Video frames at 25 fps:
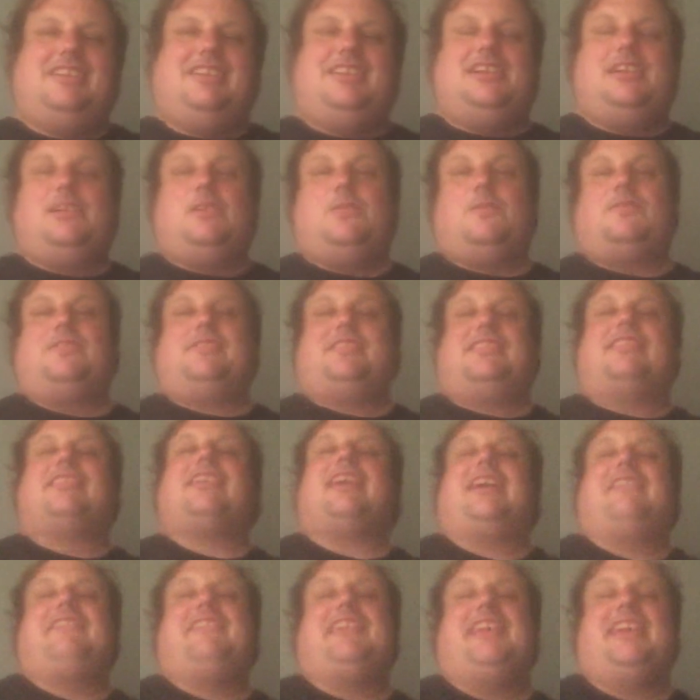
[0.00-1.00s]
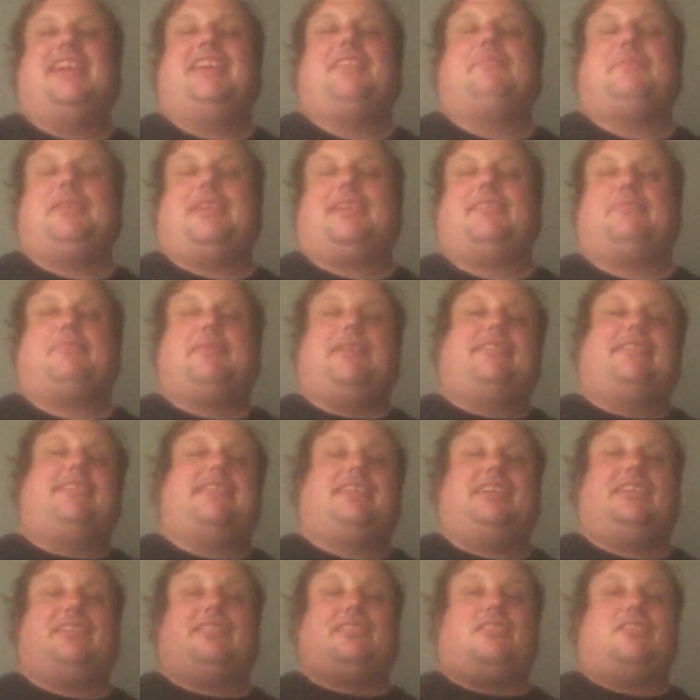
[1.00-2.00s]
to sign me in, because my
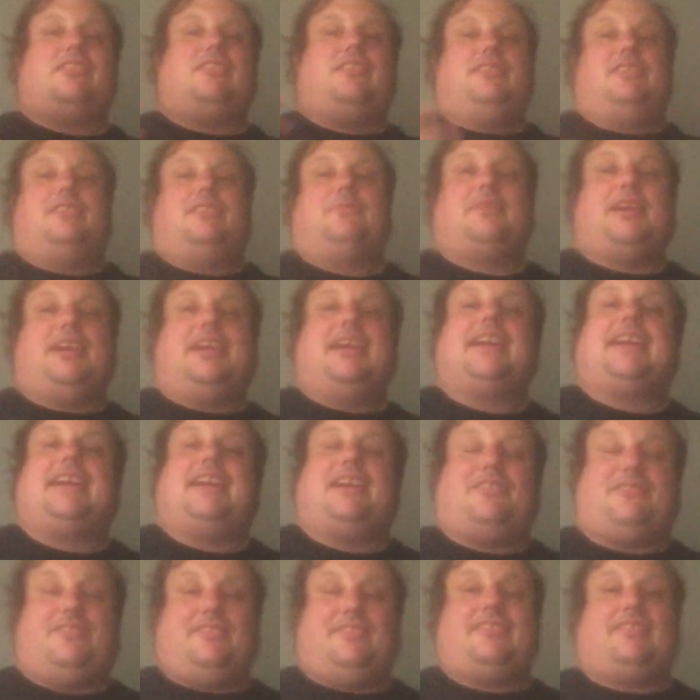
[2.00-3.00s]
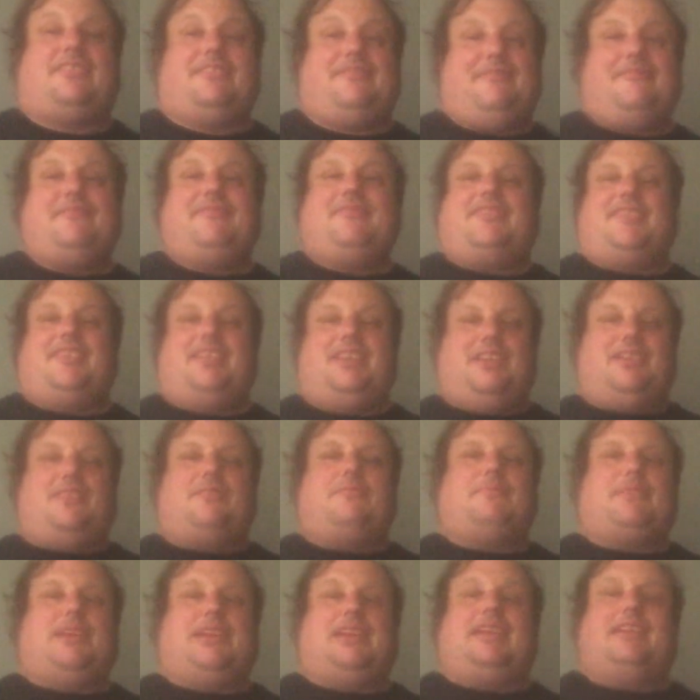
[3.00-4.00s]
settings are under my account,
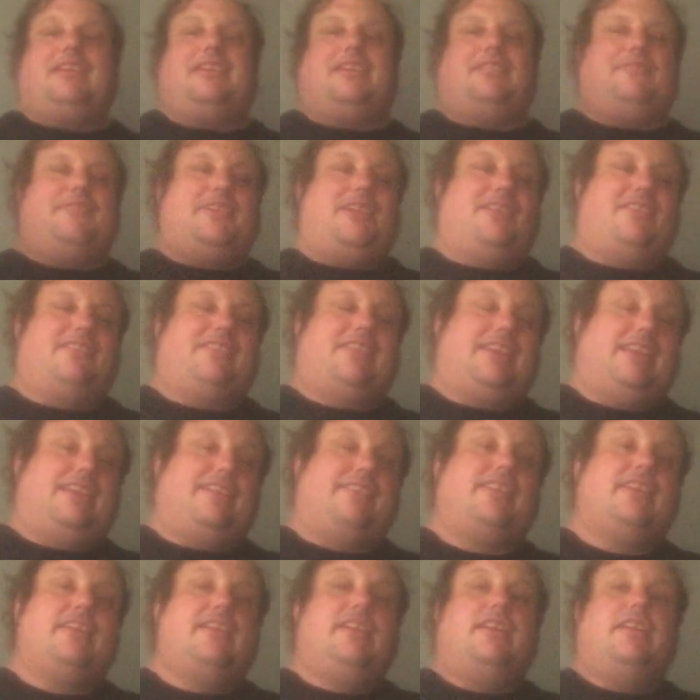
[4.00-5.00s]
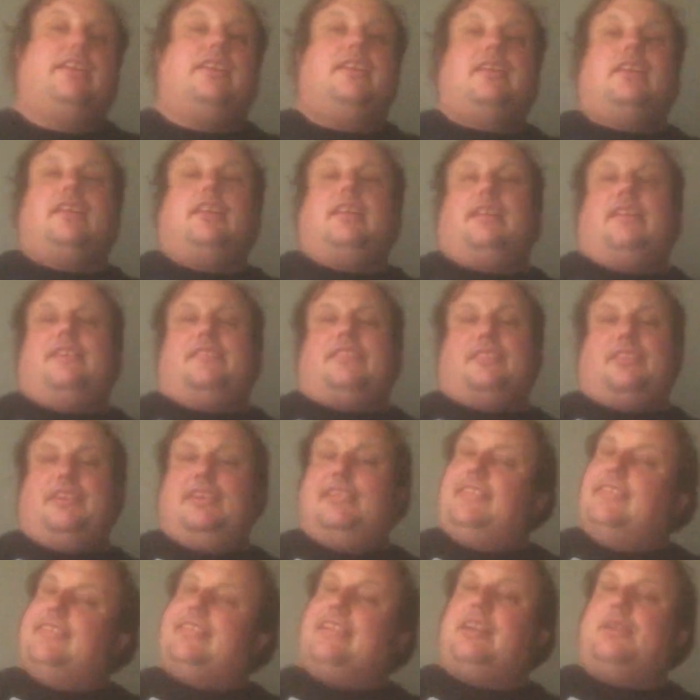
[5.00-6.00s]
my VR settings. There
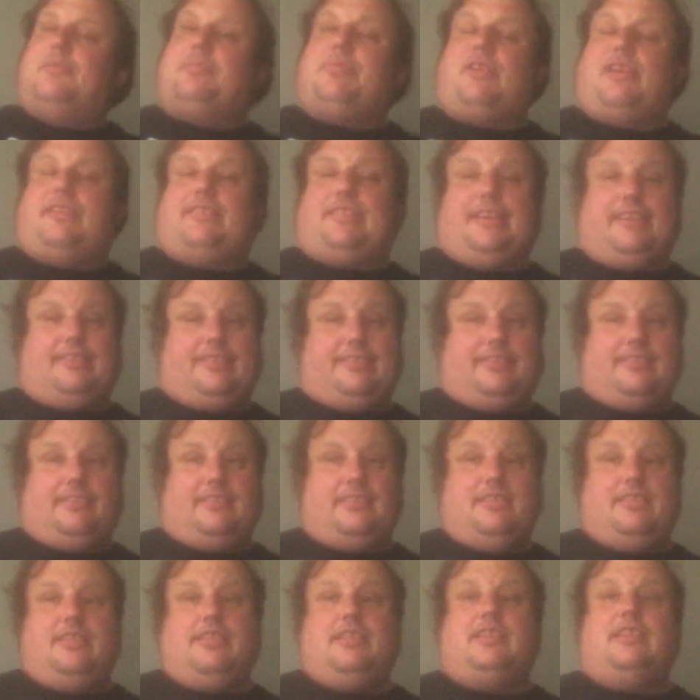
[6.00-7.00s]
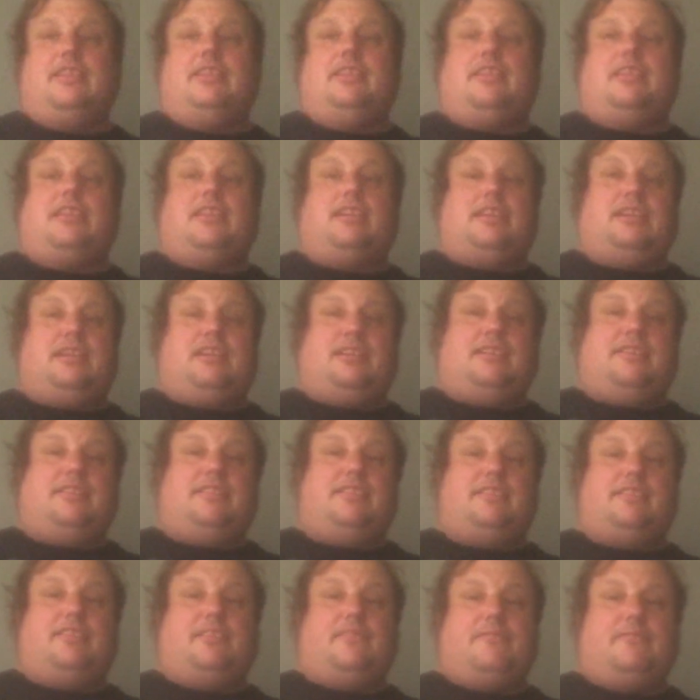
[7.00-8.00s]
is a setup process,
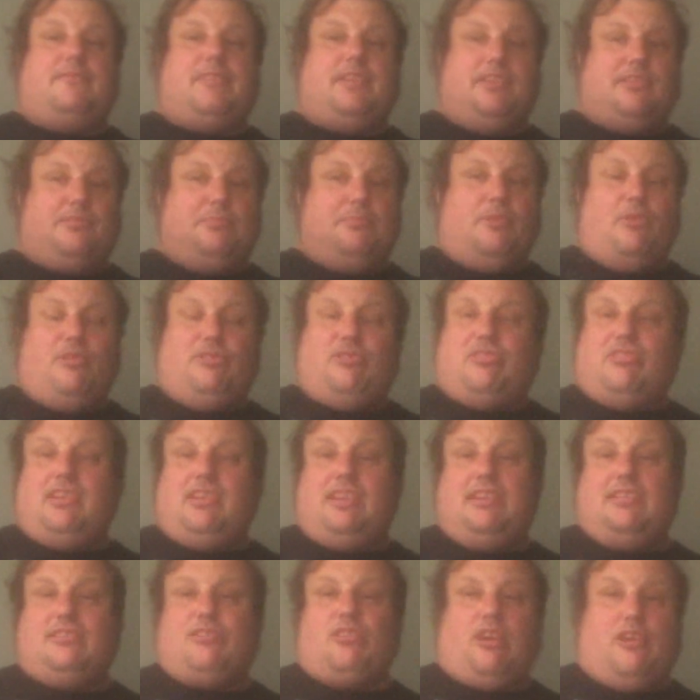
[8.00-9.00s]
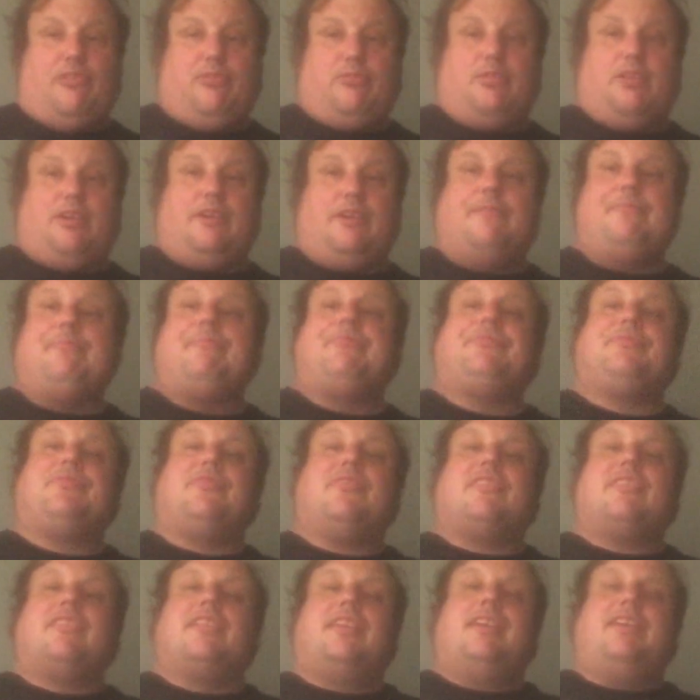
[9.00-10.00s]
and it's mostly software.
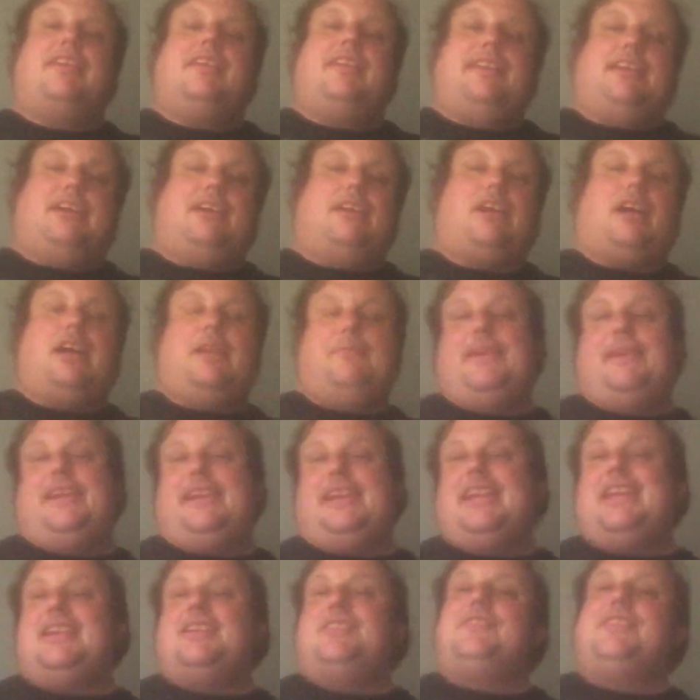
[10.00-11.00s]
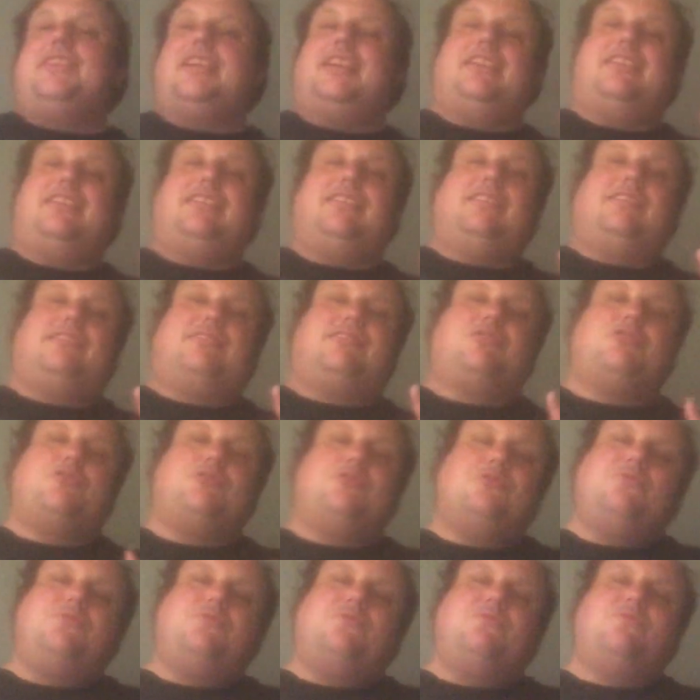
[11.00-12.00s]
Now, IPD, you
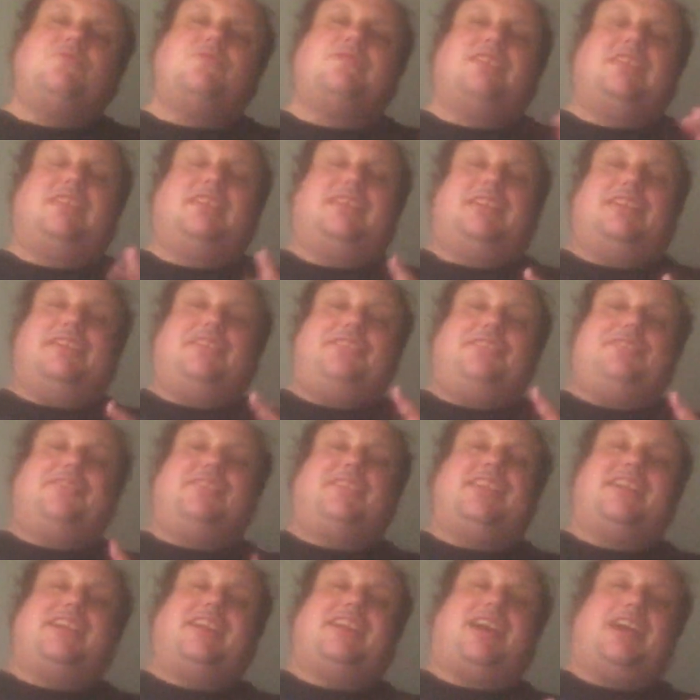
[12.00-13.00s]
get